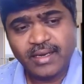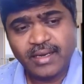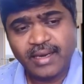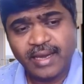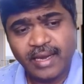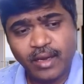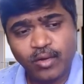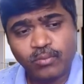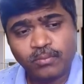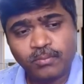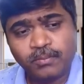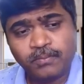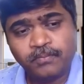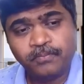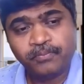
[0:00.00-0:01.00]
to send
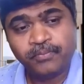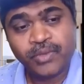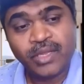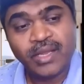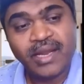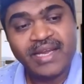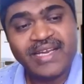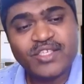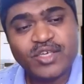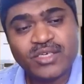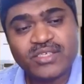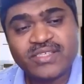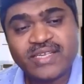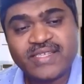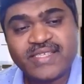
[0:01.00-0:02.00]
hello.
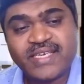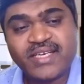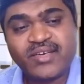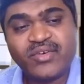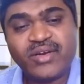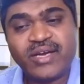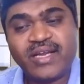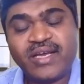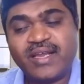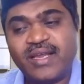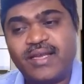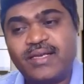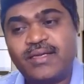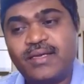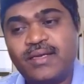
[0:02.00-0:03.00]
It is not
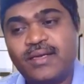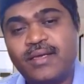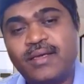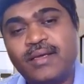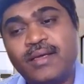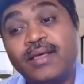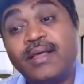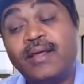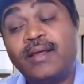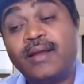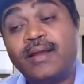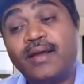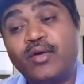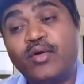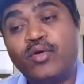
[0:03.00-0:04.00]
sensitive data, right?
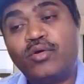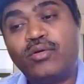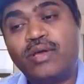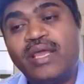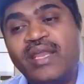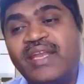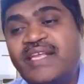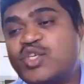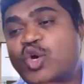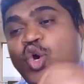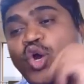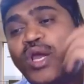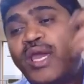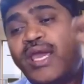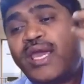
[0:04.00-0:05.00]
Now,
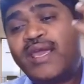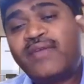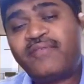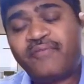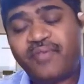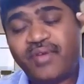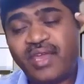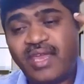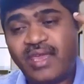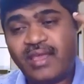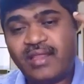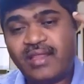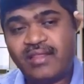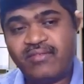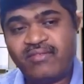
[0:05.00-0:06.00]
it is okay if
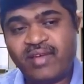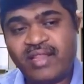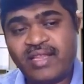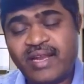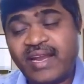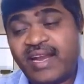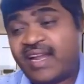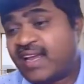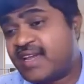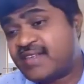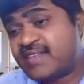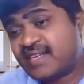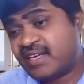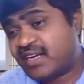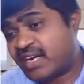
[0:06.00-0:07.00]
when
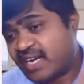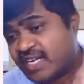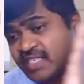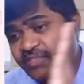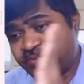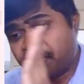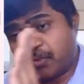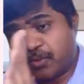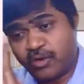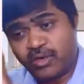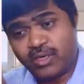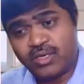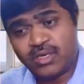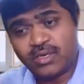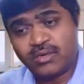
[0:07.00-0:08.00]
the data is in
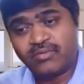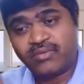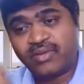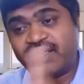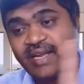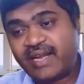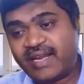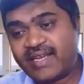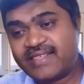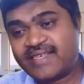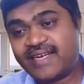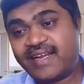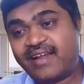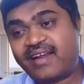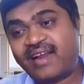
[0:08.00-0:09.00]
transport, when the
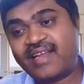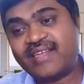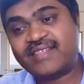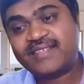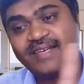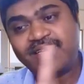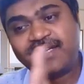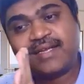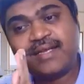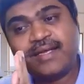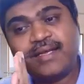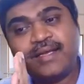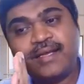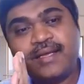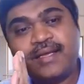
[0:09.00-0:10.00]
data is in transit,
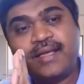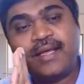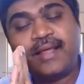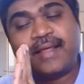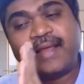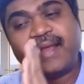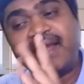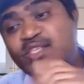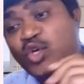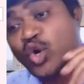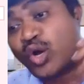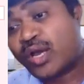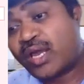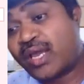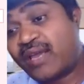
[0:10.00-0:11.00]
it is
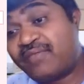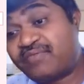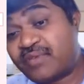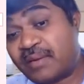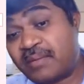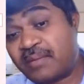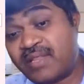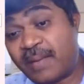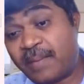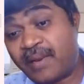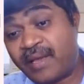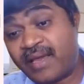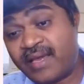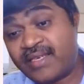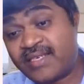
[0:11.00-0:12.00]
okay if some other
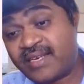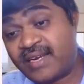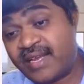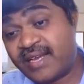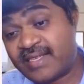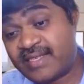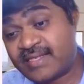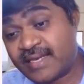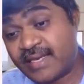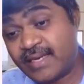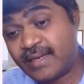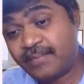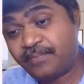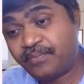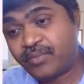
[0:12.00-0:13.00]
application like
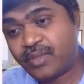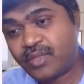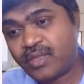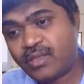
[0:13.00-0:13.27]
C